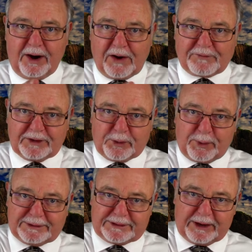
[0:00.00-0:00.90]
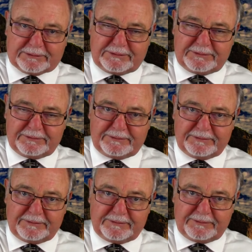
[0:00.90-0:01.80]
offer the one goat
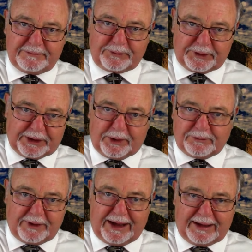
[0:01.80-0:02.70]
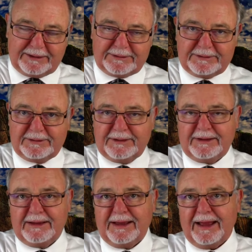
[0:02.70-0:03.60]
for Yehovah
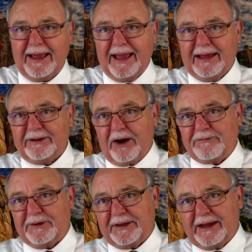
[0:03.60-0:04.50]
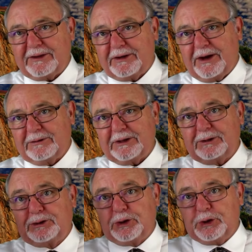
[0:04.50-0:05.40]
and offer the other goat
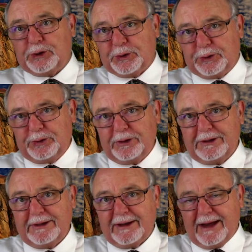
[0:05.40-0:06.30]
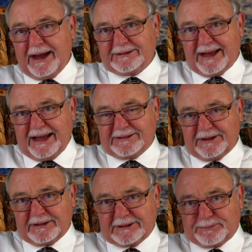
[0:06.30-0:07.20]
to
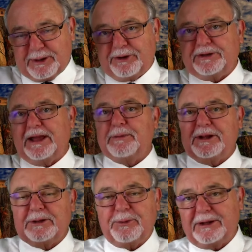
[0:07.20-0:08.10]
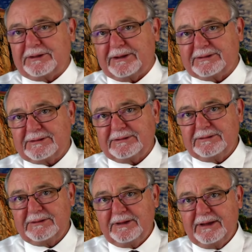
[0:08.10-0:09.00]
Azazel, the spirit demon in the wilderness.
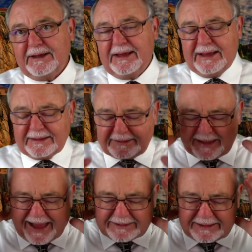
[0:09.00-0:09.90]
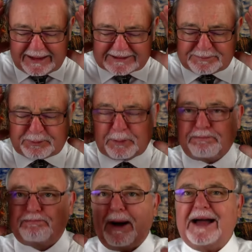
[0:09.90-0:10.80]
That is
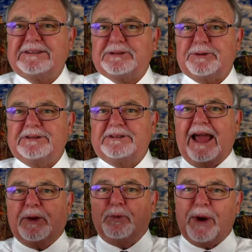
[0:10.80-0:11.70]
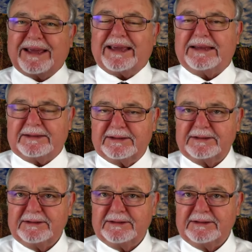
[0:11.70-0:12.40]
preposterous and wicked.